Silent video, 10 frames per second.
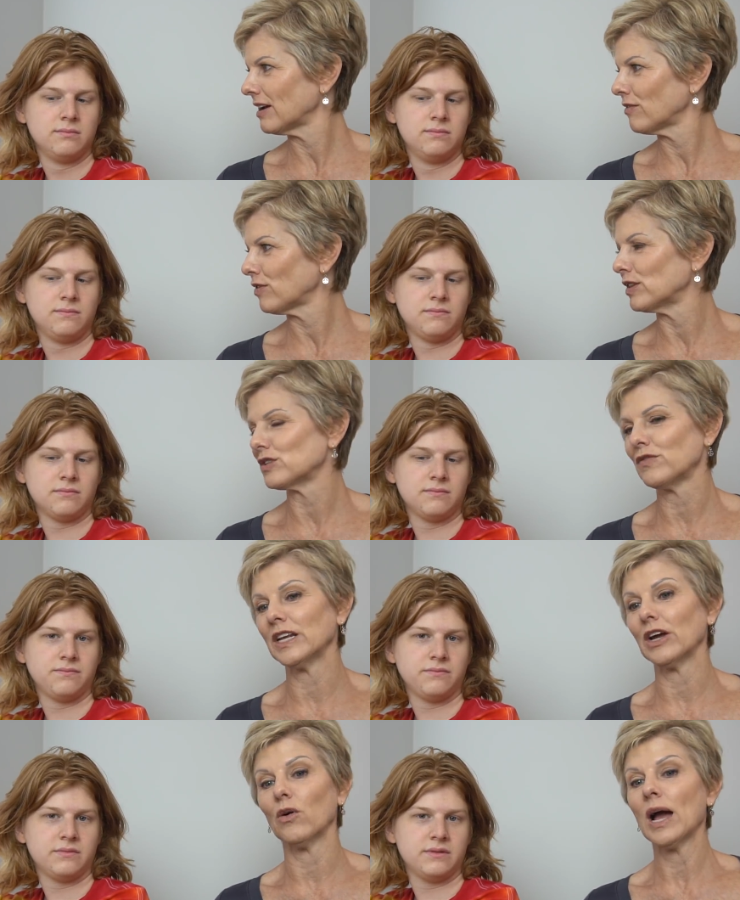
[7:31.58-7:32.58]
Speaker 1: for this
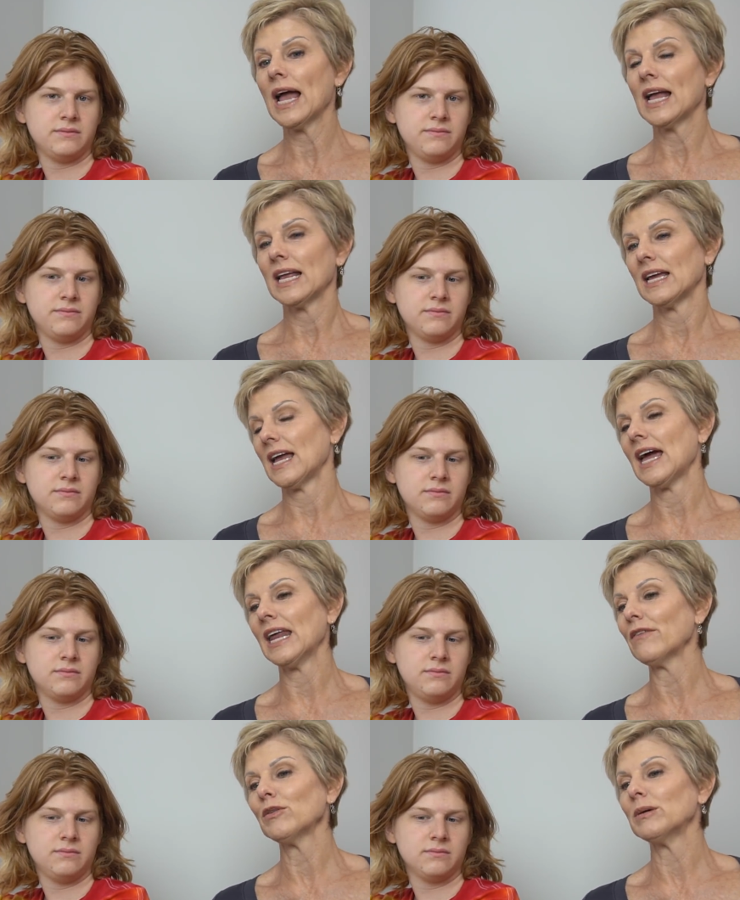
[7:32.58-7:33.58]
video. And
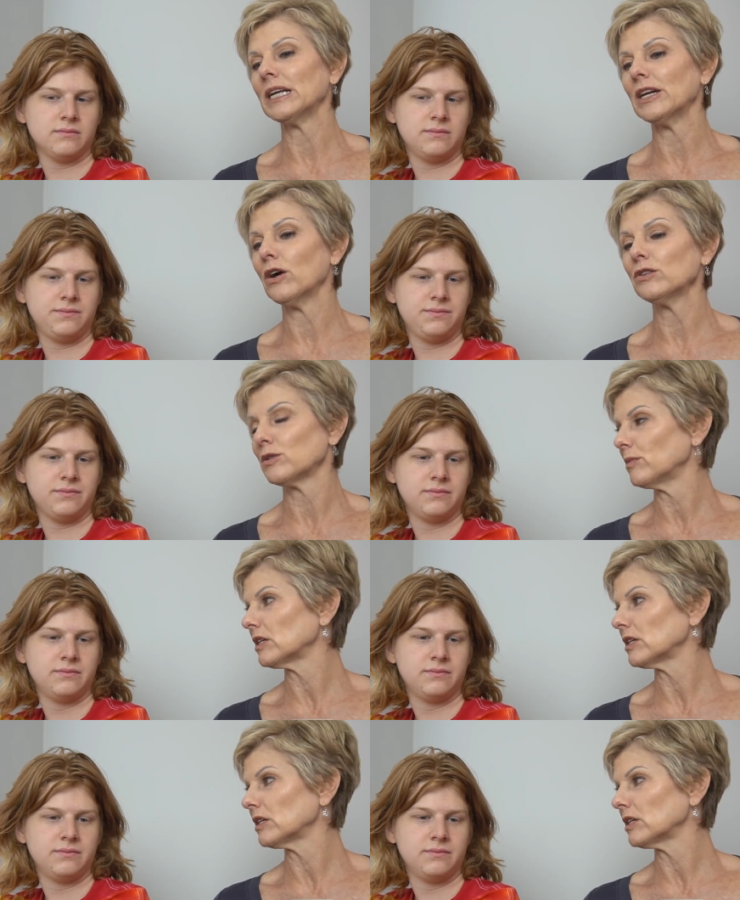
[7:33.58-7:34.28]
everybody knows him